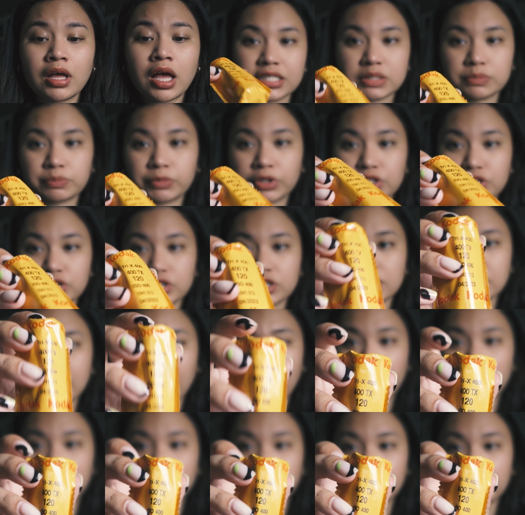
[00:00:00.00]
As much as
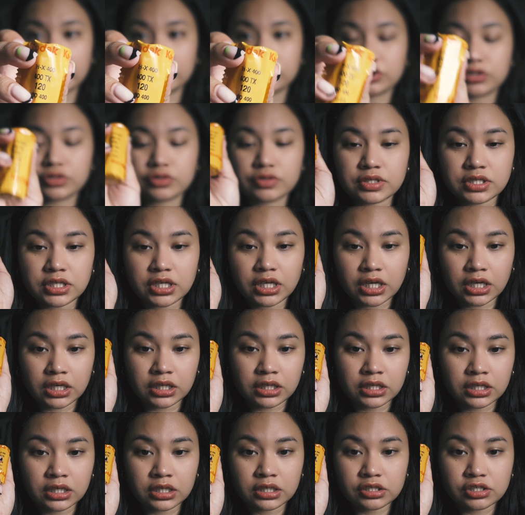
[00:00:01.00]
I liked
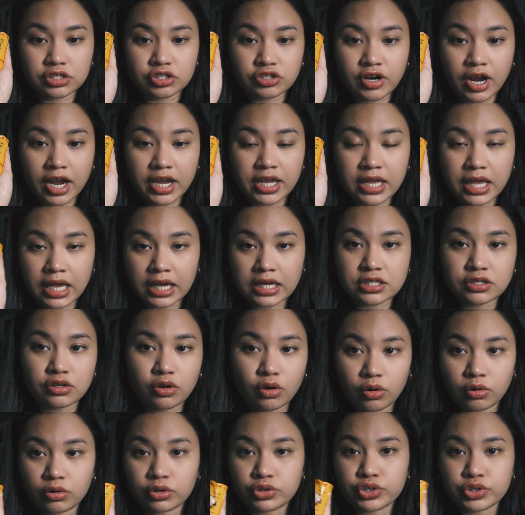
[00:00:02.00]
using Tri-X
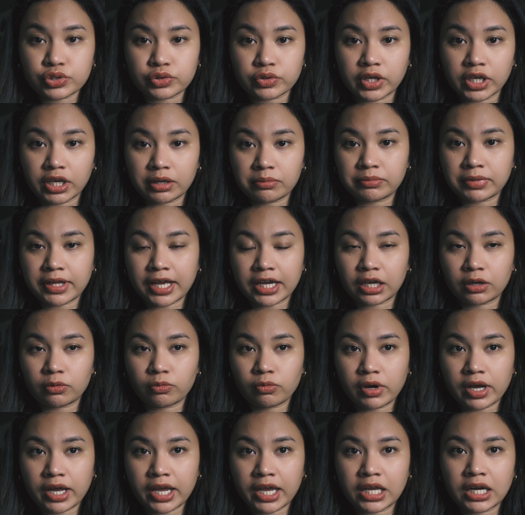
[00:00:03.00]
or shooting in black and
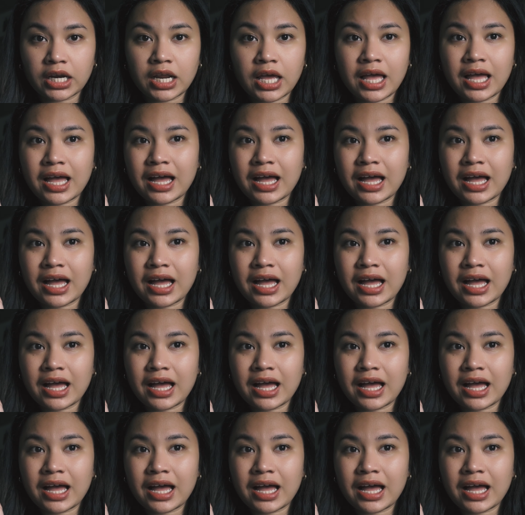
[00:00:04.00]
white,